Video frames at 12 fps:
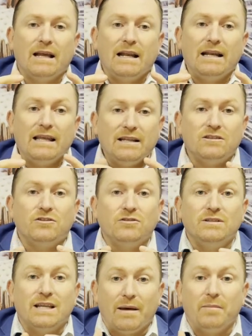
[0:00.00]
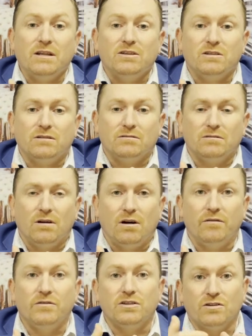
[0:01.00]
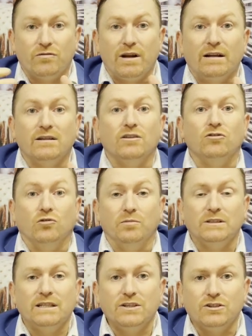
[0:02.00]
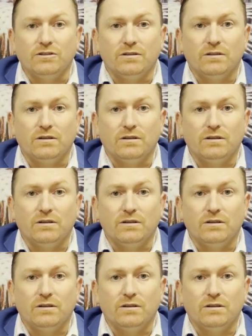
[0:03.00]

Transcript: leads to damage of the surrounding normal tissue.